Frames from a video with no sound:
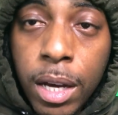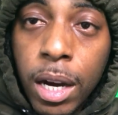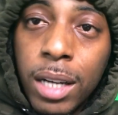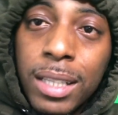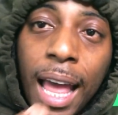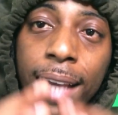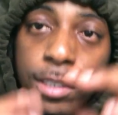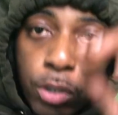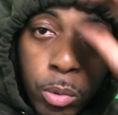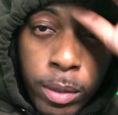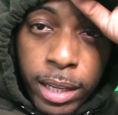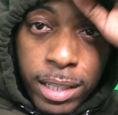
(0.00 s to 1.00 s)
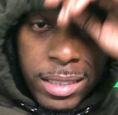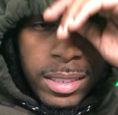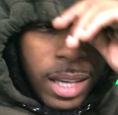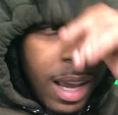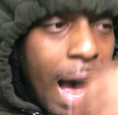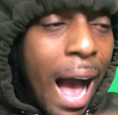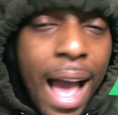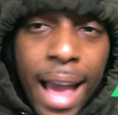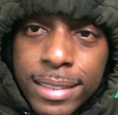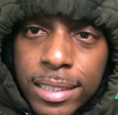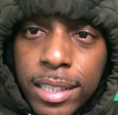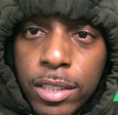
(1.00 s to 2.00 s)
Unlike you niggas, I
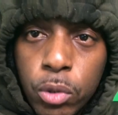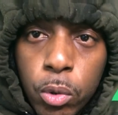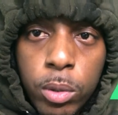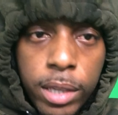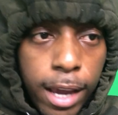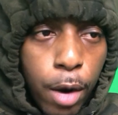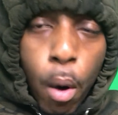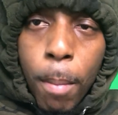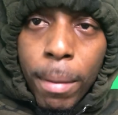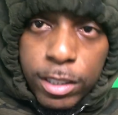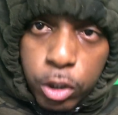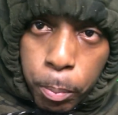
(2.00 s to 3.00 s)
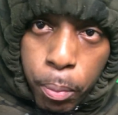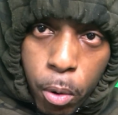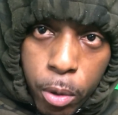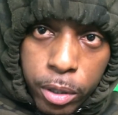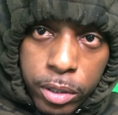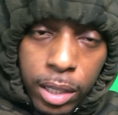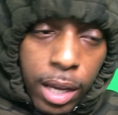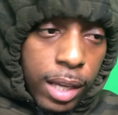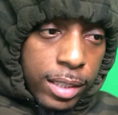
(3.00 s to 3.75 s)
actually do care what my supporters